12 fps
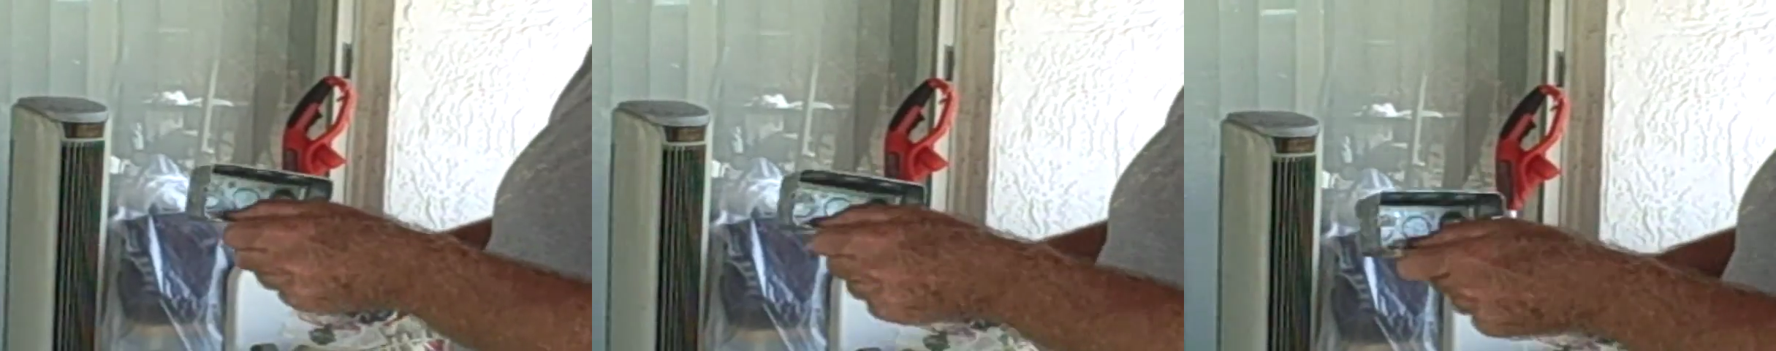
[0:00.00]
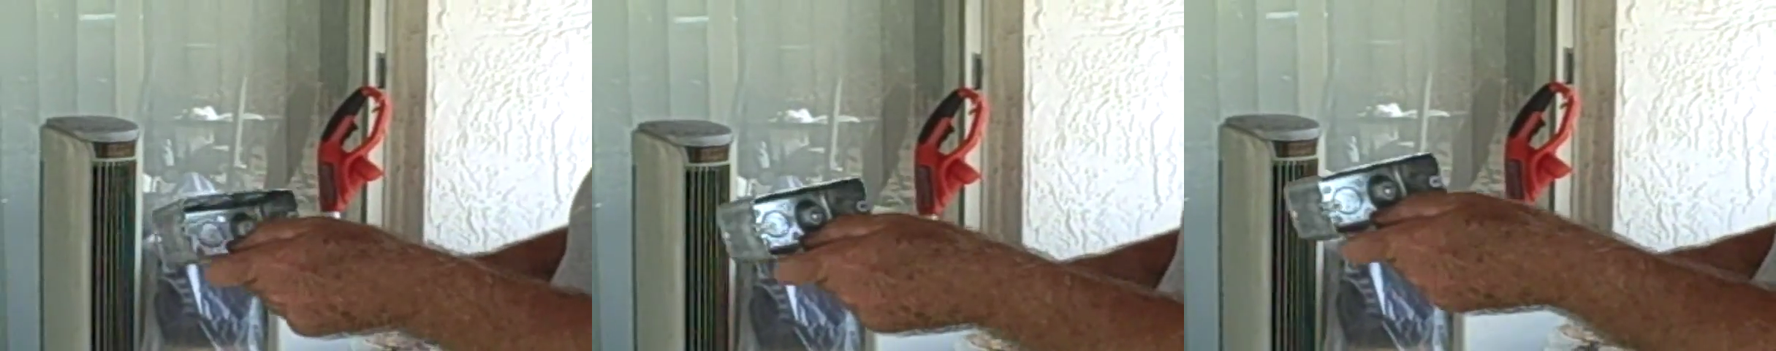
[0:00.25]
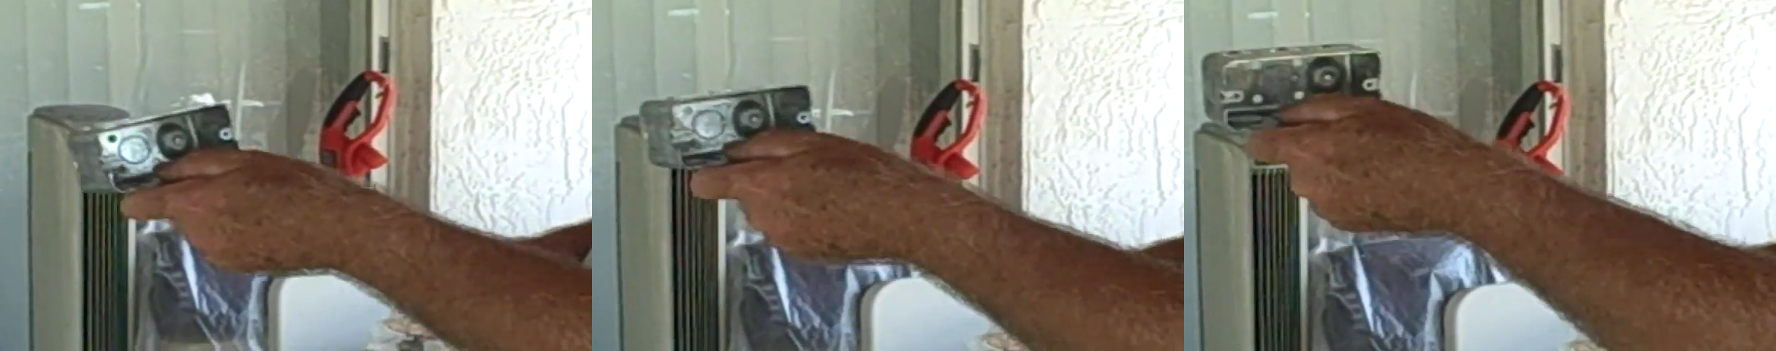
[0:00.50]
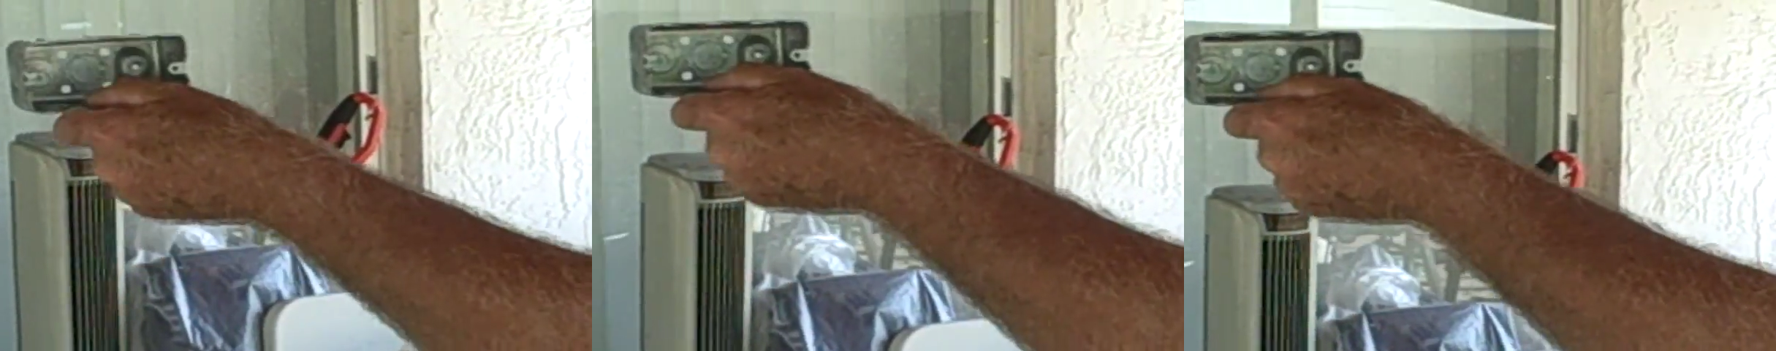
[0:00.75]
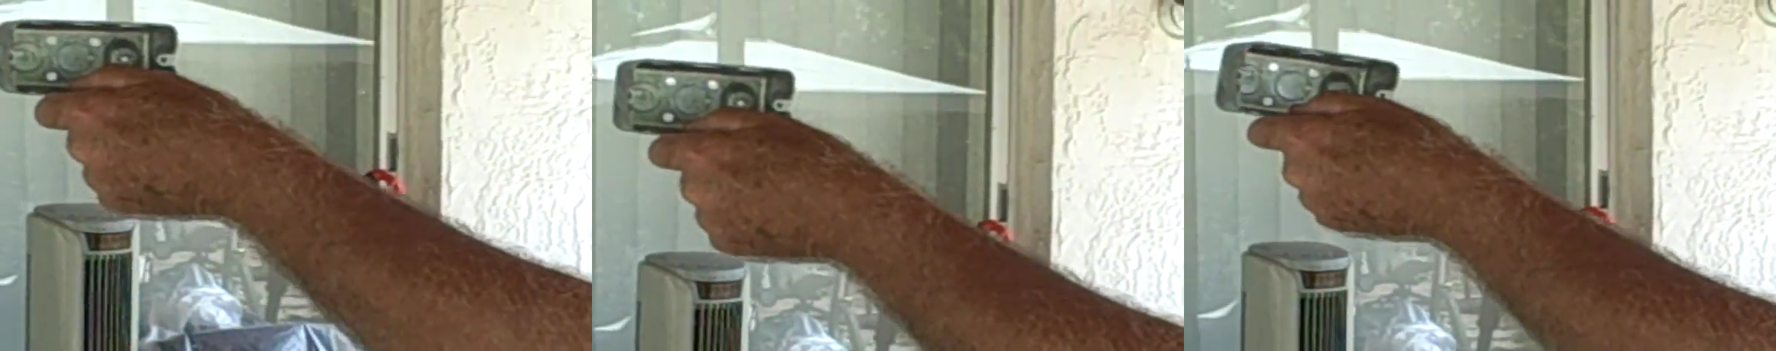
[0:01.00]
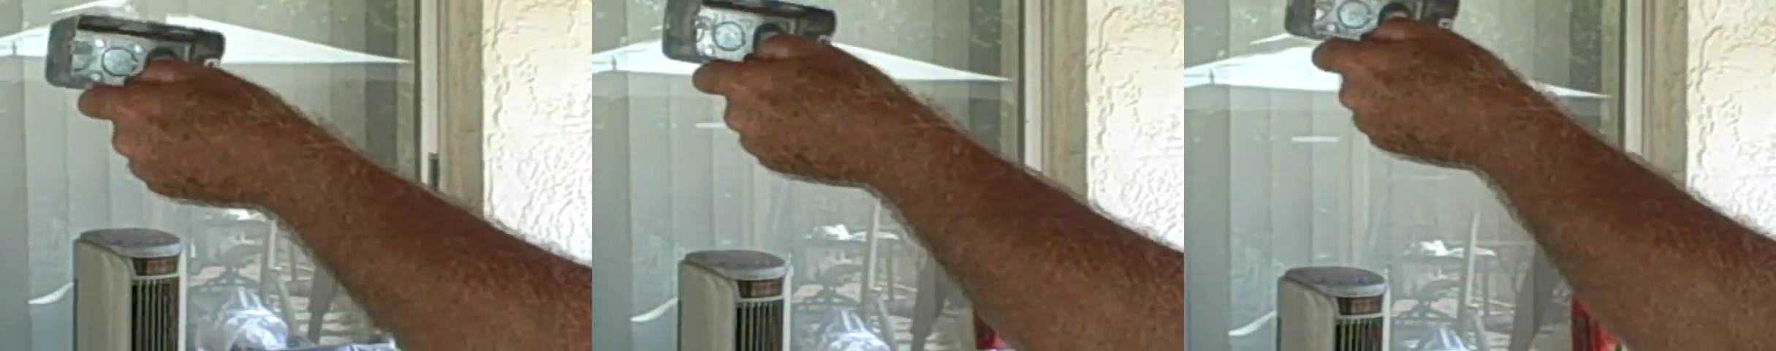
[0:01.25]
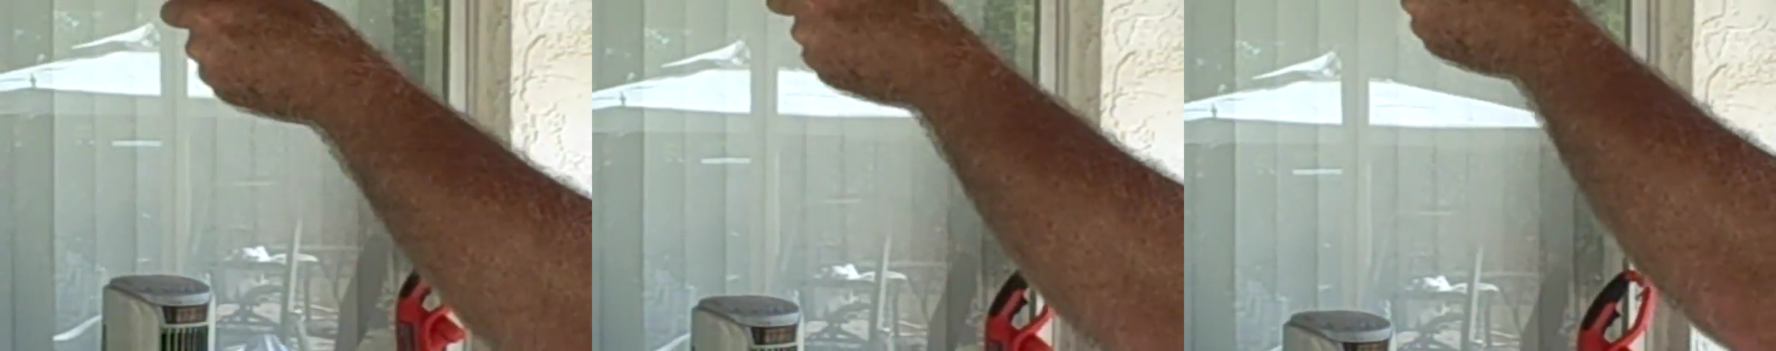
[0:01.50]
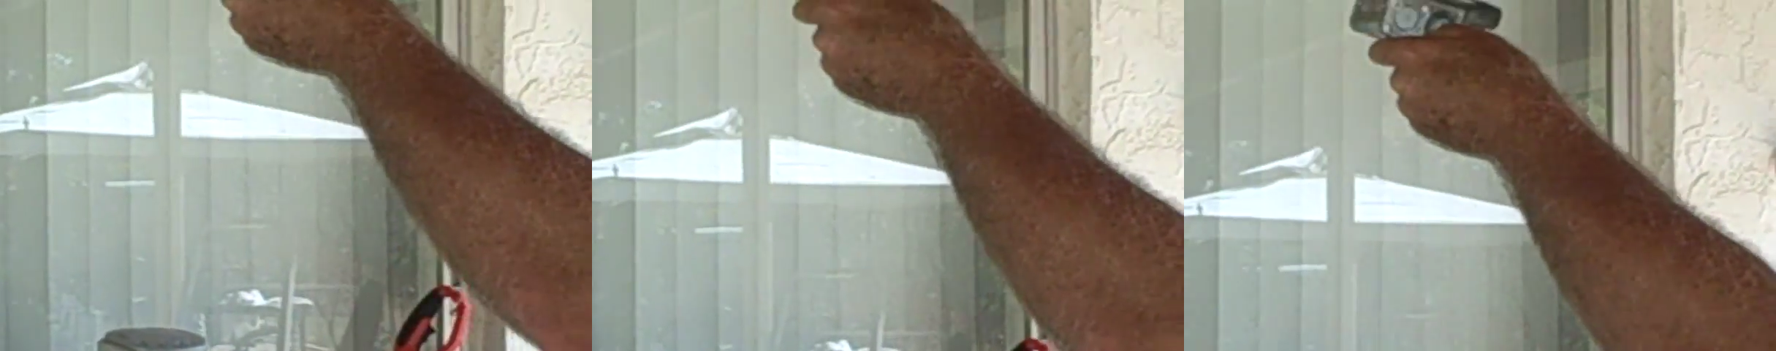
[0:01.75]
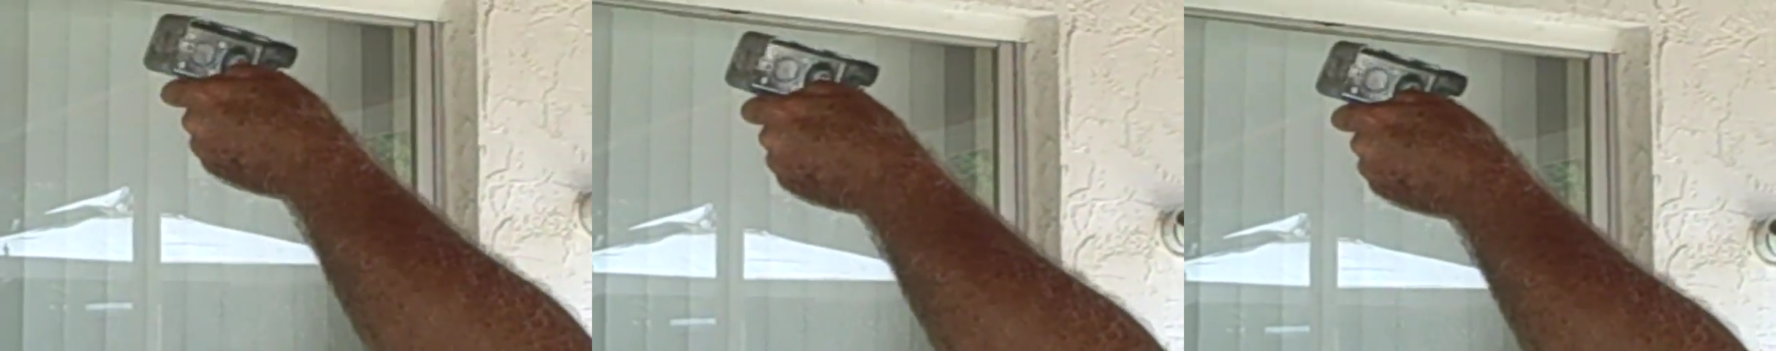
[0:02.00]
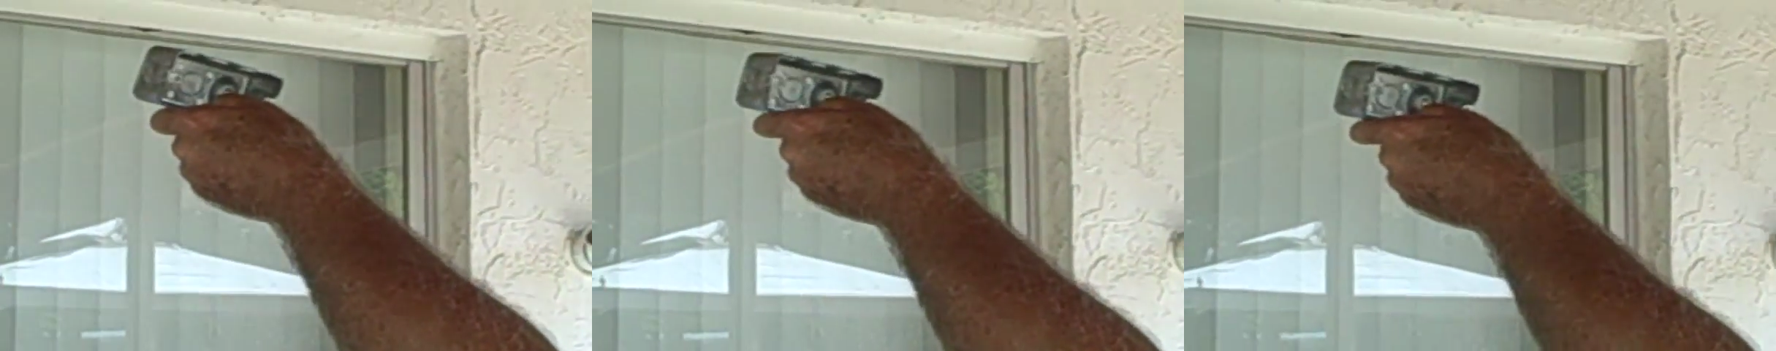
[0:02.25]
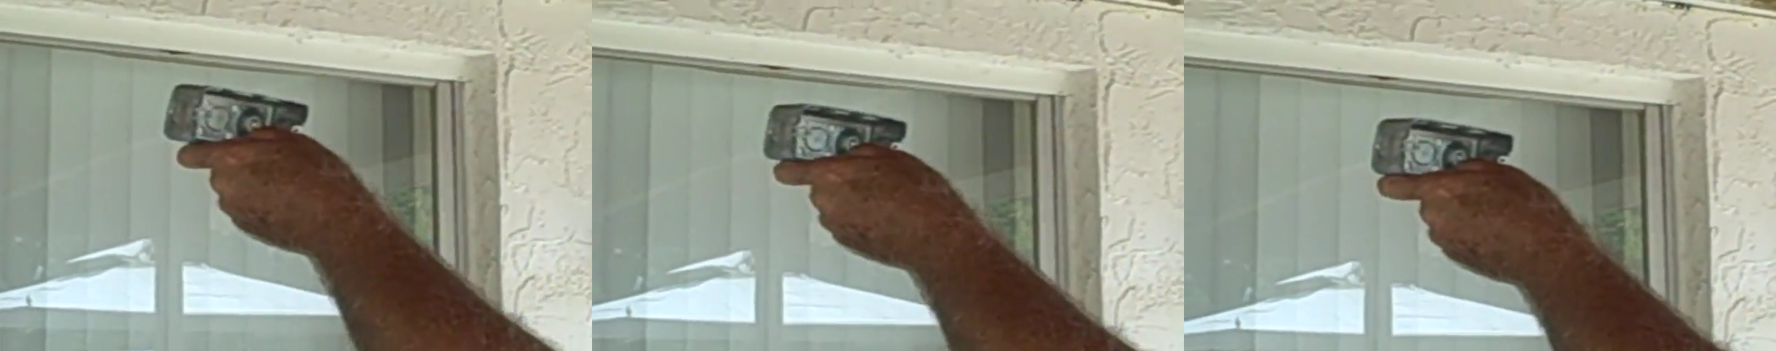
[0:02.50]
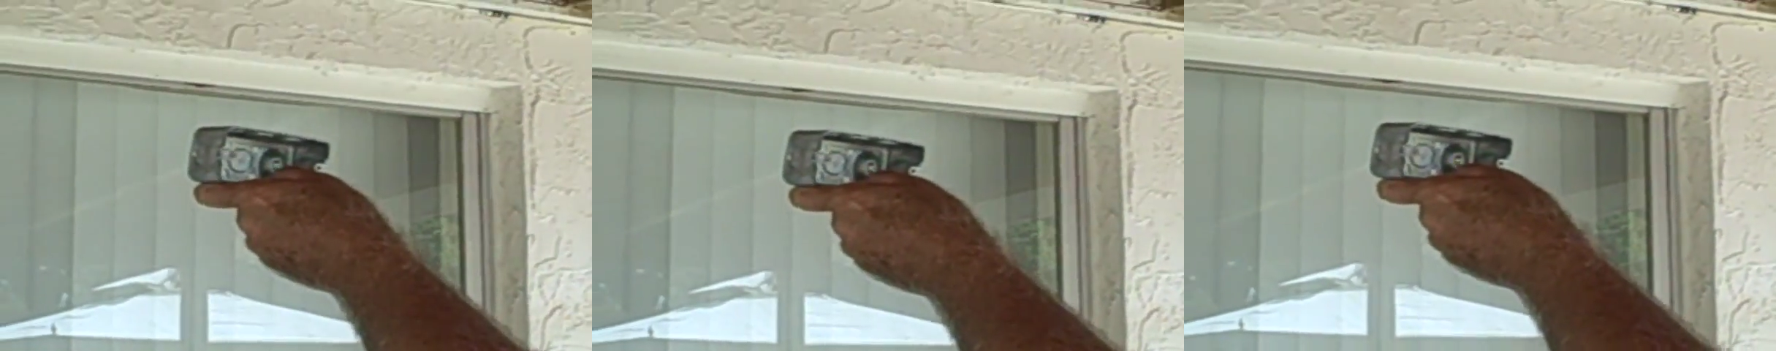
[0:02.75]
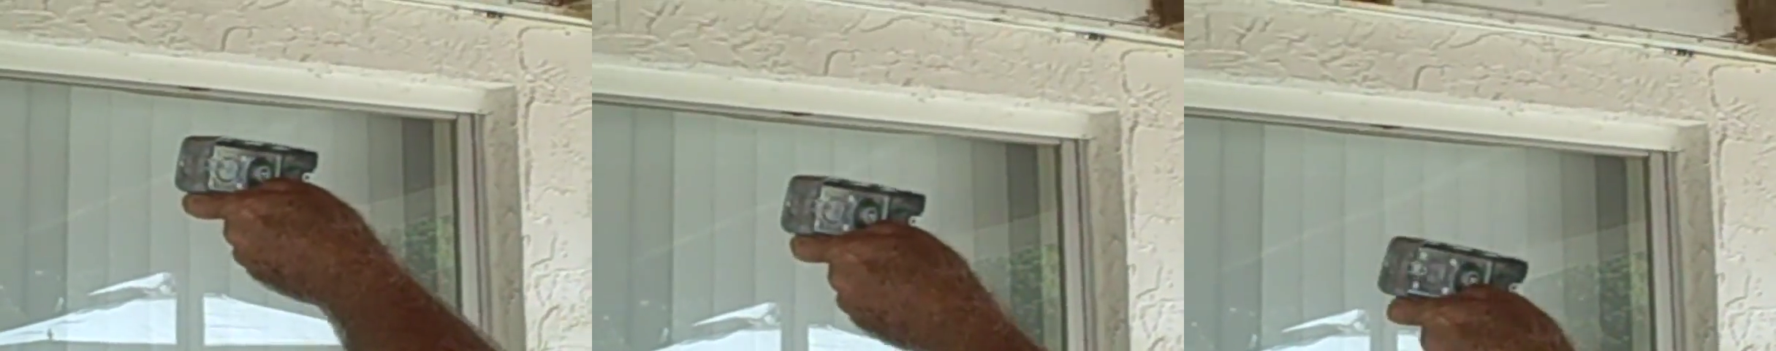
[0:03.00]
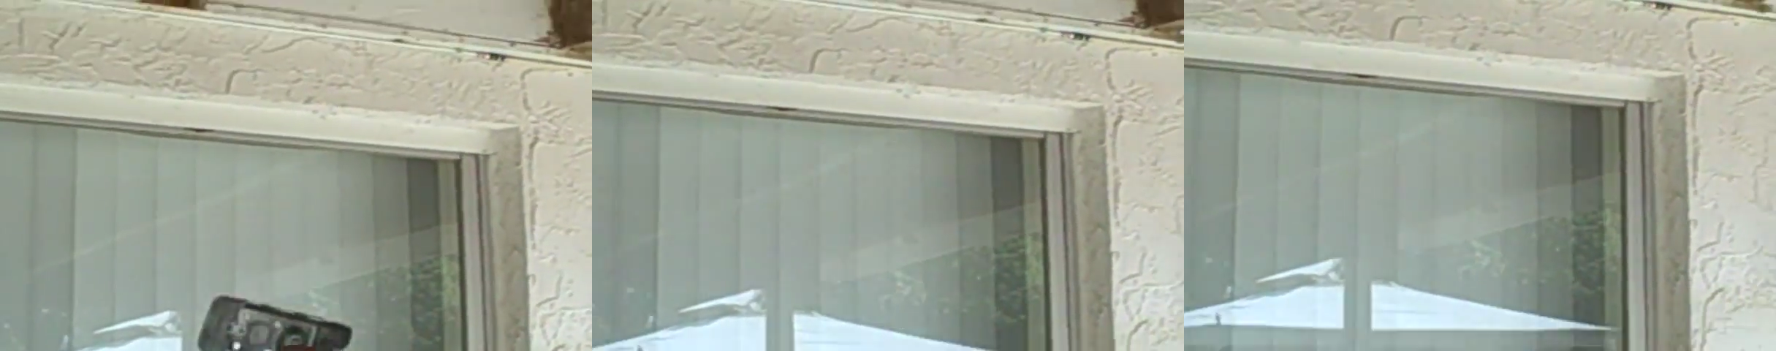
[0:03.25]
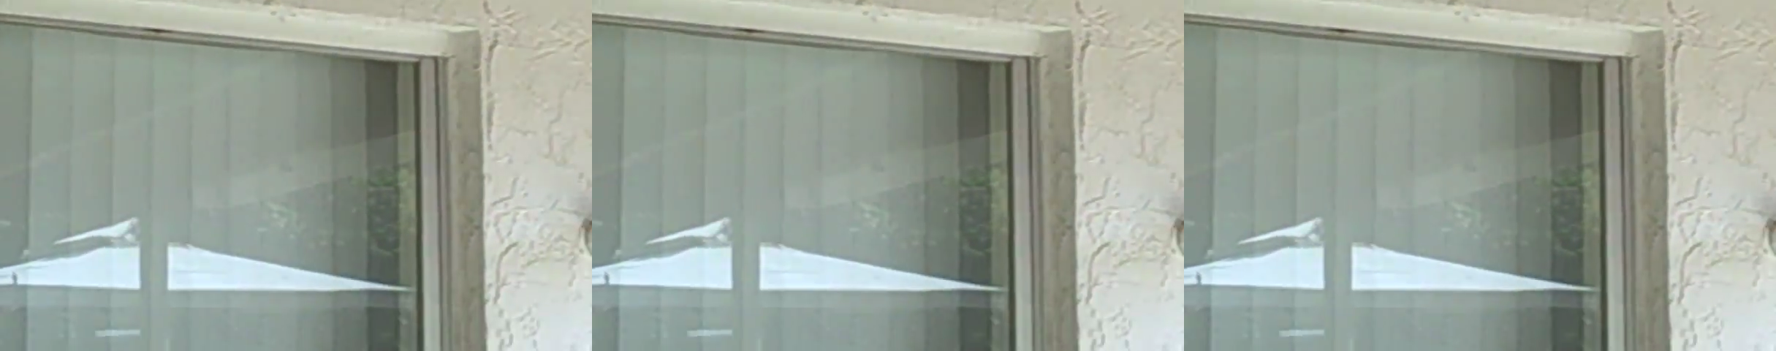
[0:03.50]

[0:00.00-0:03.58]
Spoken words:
No face is visible, so there are no lips to read.